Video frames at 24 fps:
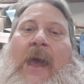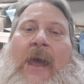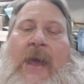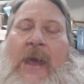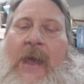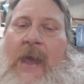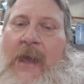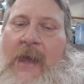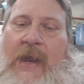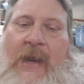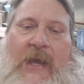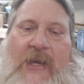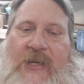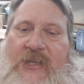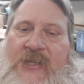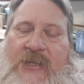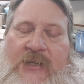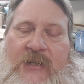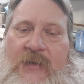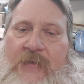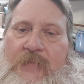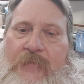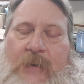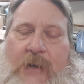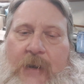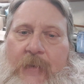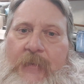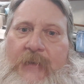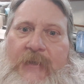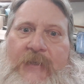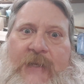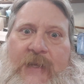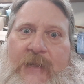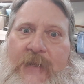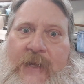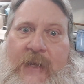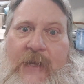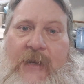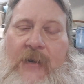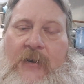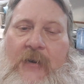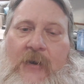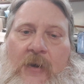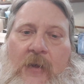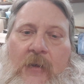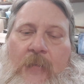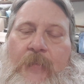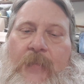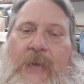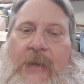and I shouldn't have probably done that at all.